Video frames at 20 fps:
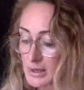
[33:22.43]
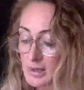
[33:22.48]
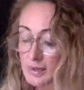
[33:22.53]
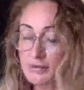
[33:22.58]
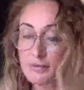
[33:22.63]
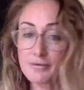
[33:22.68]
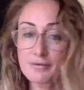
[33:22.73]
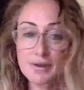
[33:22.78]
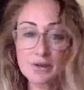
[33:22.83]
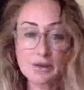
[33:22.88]

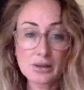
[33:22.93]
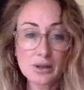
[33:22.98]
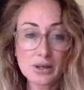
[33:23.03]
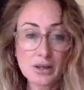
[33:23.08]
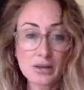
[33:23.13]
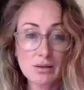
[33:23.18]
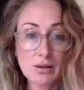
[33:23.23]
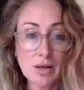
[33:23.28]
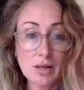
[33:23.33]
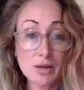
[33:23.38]

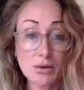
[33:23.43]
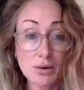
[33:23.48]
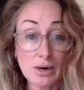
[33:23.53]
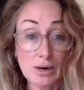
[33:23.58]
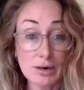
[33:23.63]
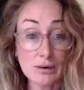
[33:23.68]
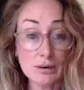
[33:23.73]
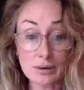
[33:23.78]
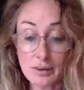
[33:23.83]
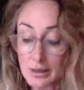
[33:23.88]
feeling that you're
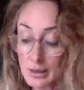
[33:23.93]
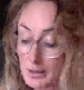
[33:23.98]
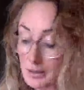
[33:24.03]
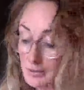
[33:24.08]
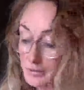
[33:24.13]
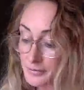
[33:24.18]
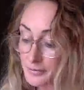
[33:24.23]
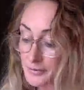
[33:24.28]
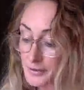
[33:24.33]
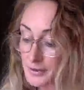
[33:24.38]

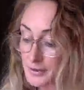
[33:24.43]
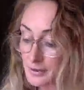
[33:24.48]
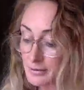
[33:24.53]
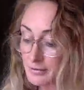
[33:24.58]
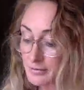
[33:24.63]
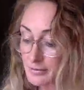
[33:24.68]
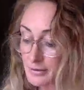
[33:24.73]
unloved,